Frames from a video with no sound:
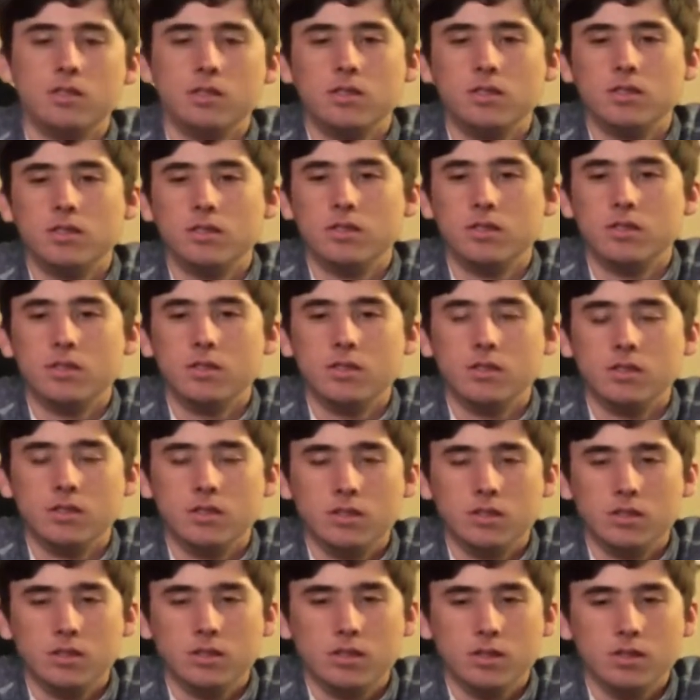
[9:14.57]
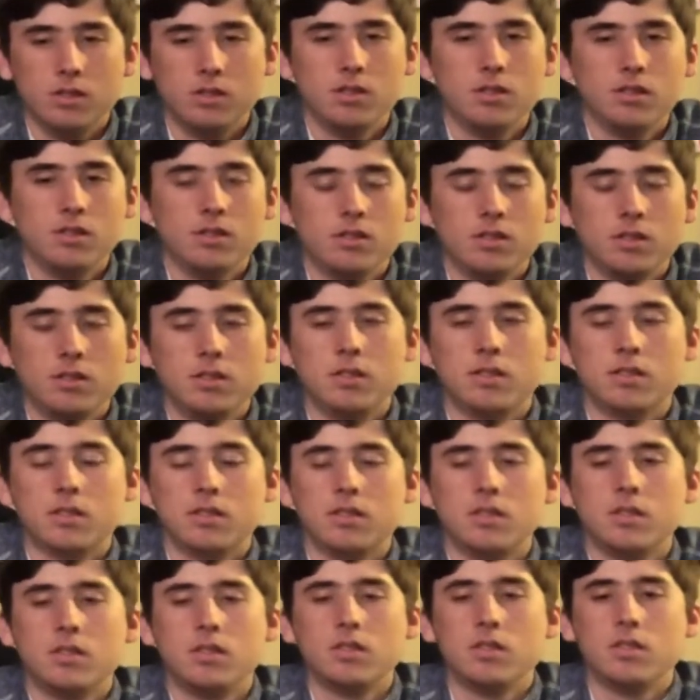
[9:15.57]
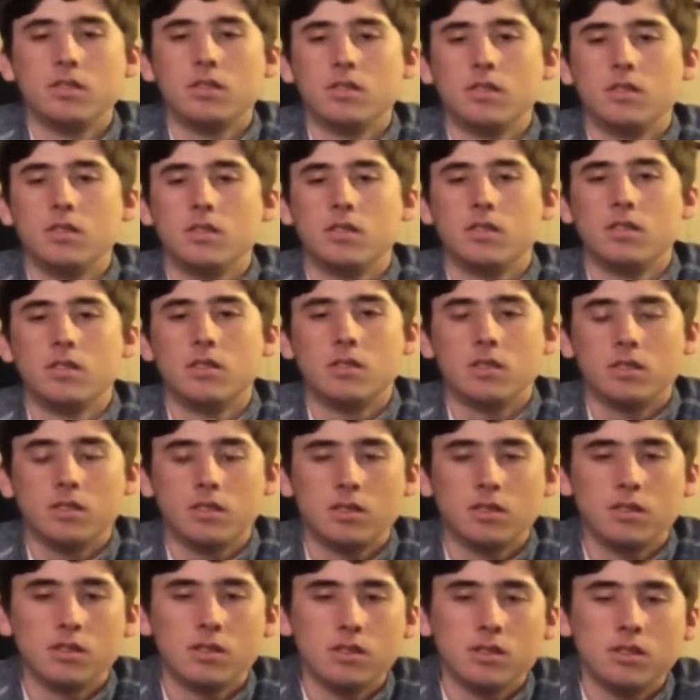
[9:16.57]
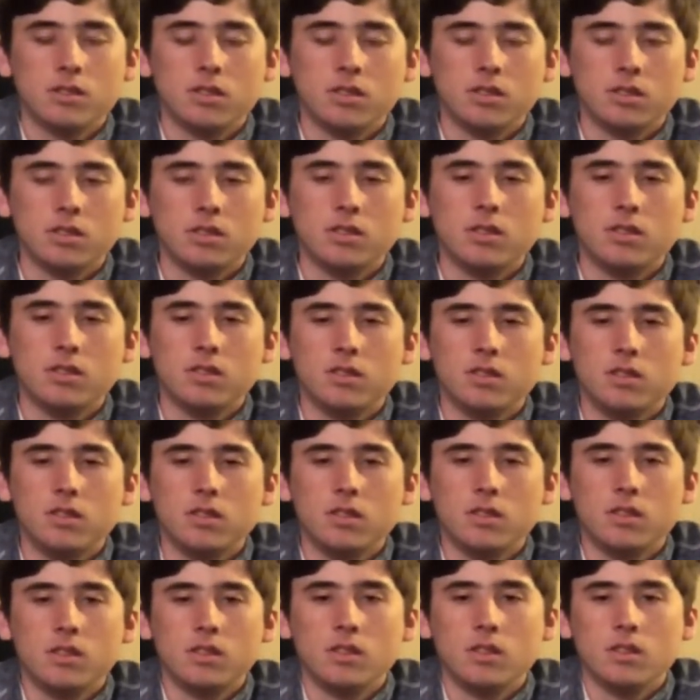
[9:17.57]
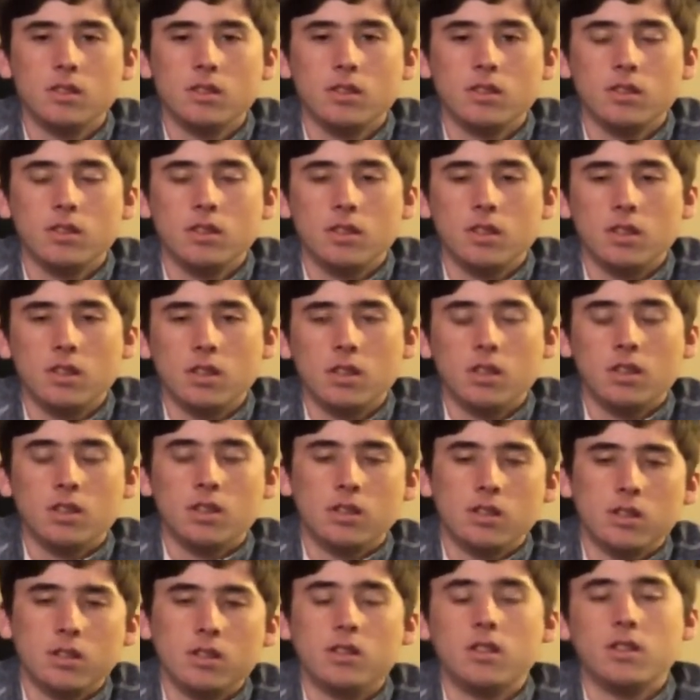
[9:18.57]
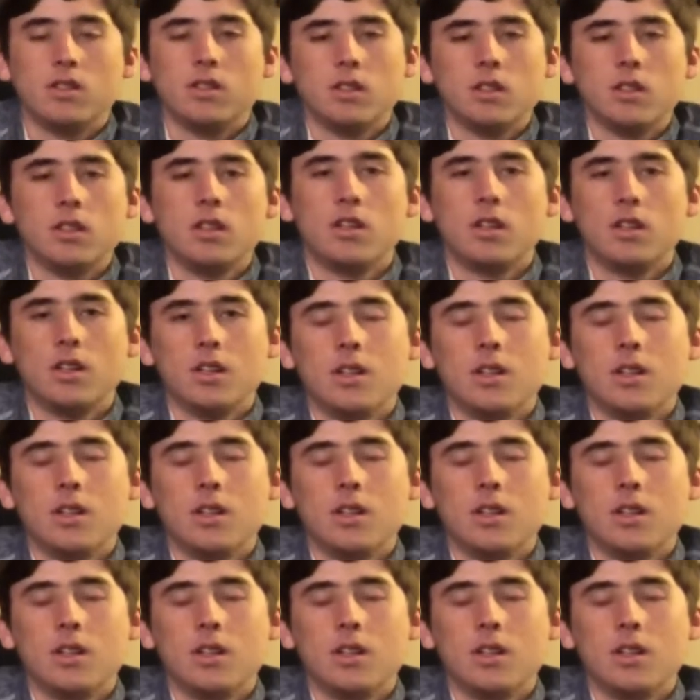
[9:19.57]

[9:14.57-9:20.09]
(silent)